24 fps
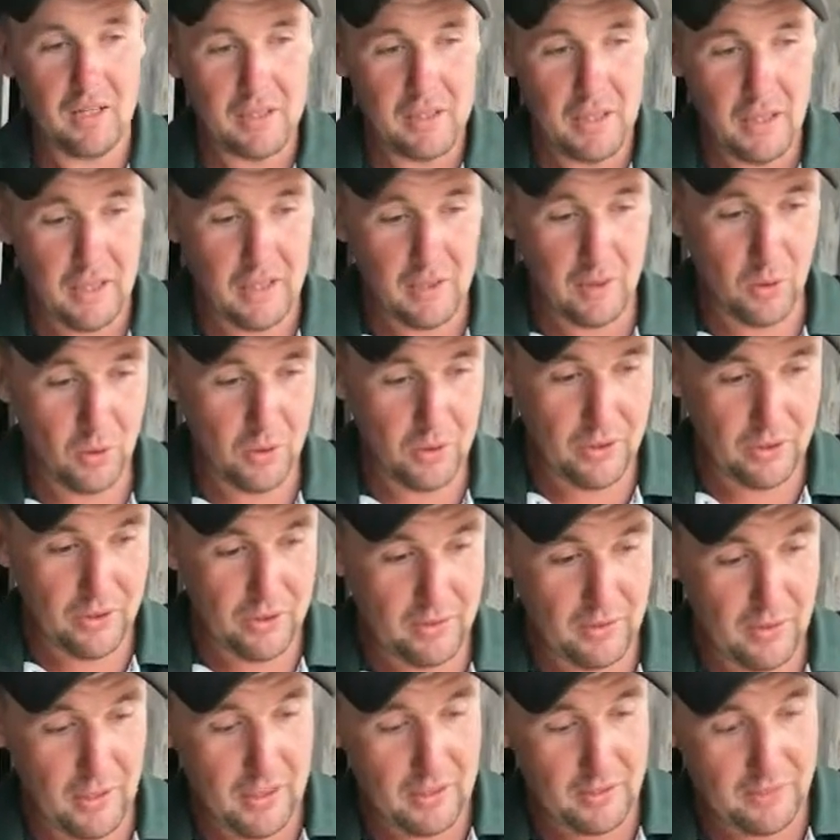Yeah, look, in
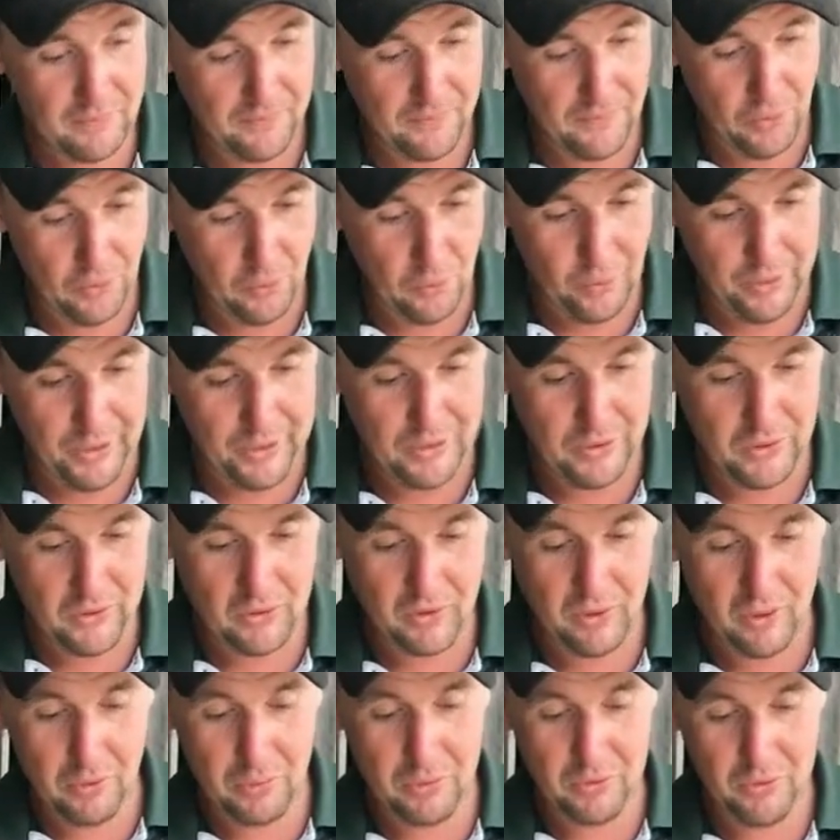the last 4 weeks or
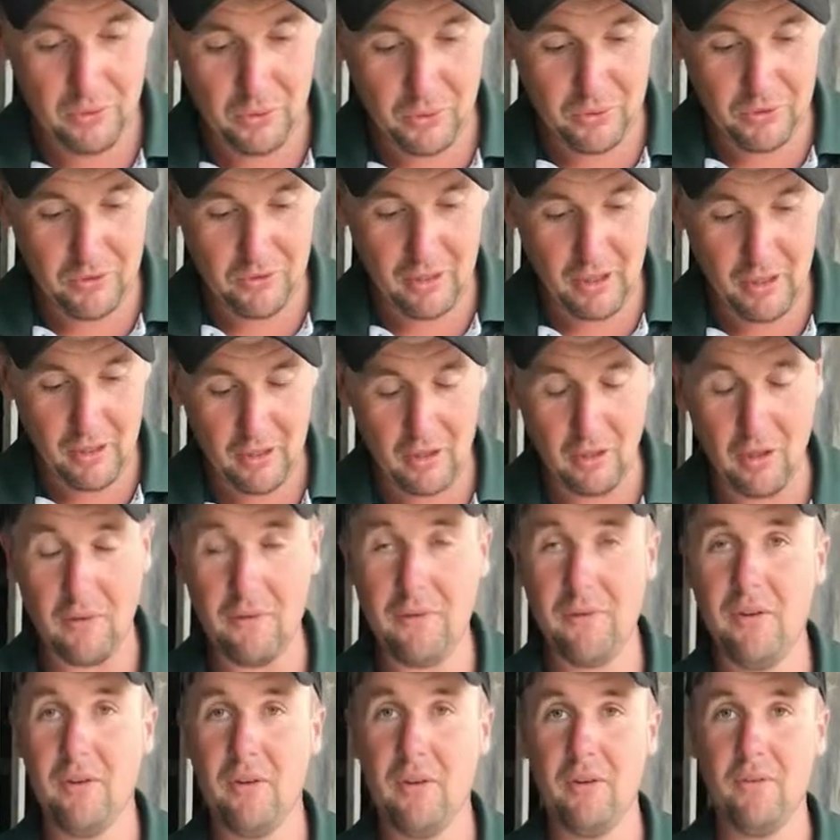so, we sort of start
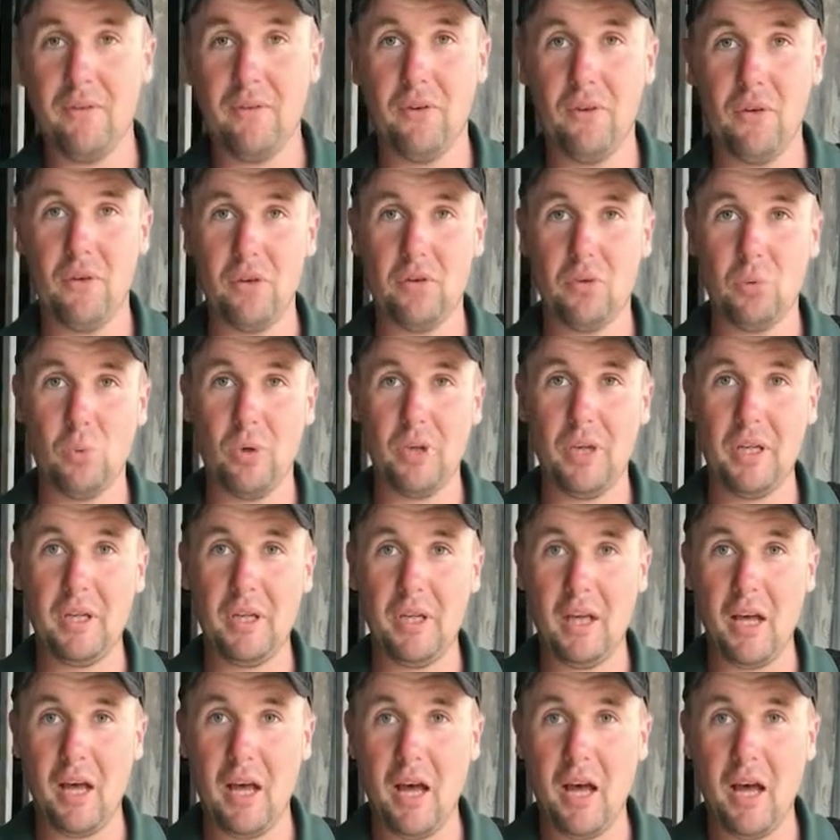off the first week